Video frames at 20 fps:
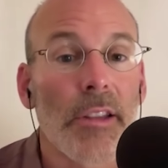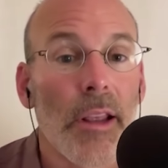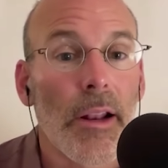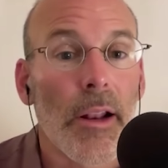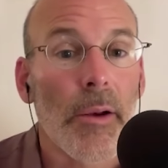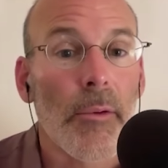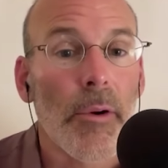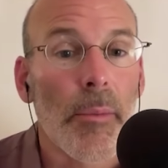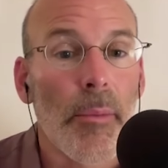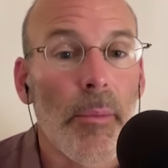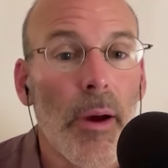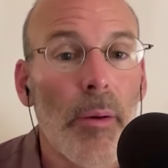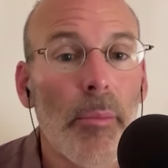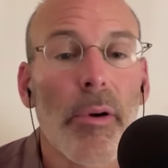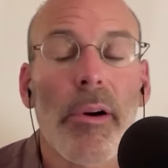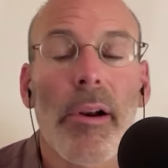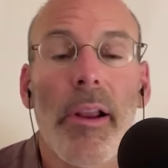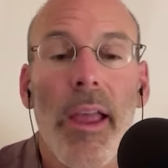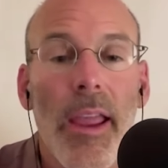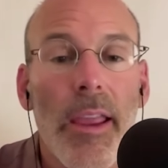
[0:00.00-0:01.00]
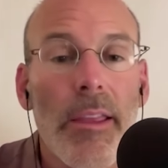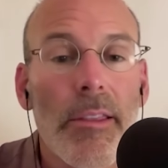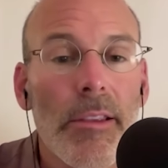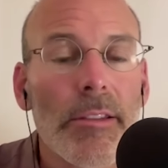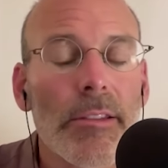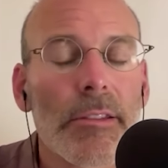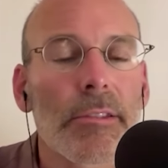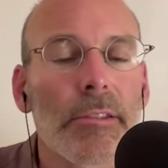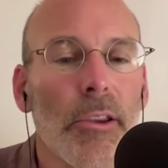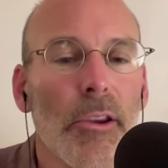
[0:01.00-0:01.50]
And I remember, hey,
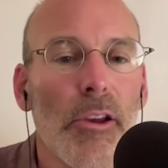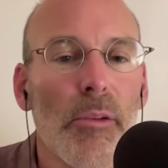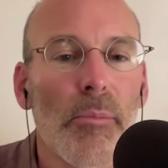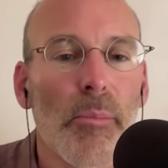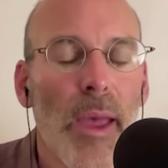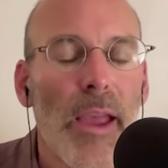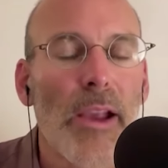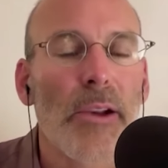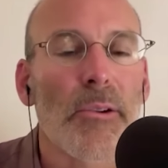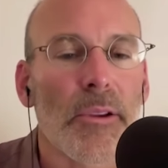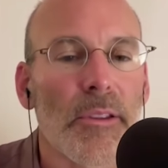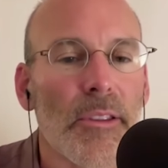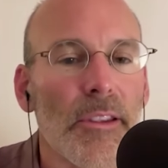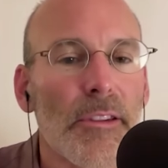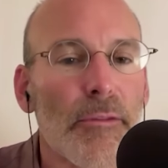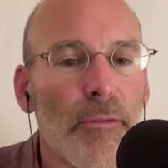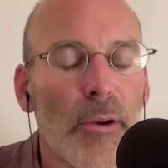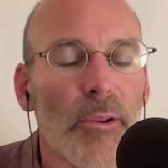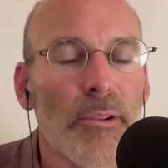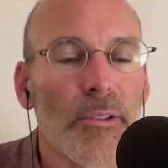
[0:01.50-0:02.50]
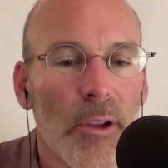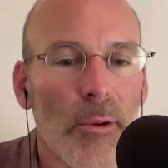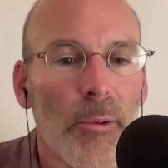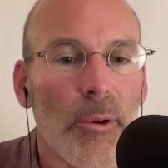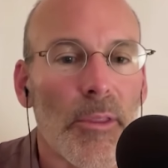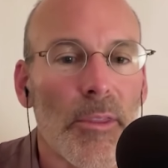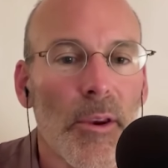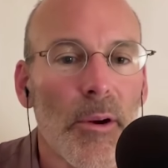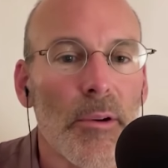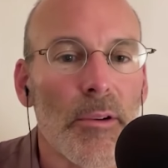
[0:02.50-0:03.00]
this is a good bakery. These folks know
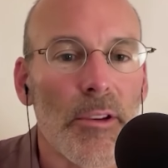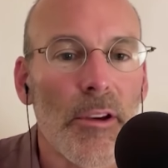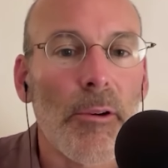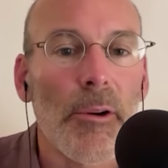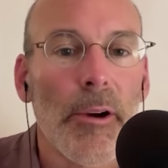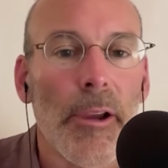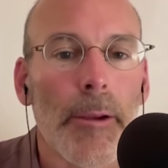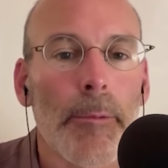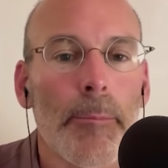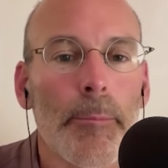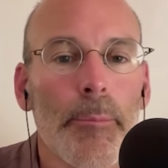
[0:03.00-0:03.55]
what they're doing.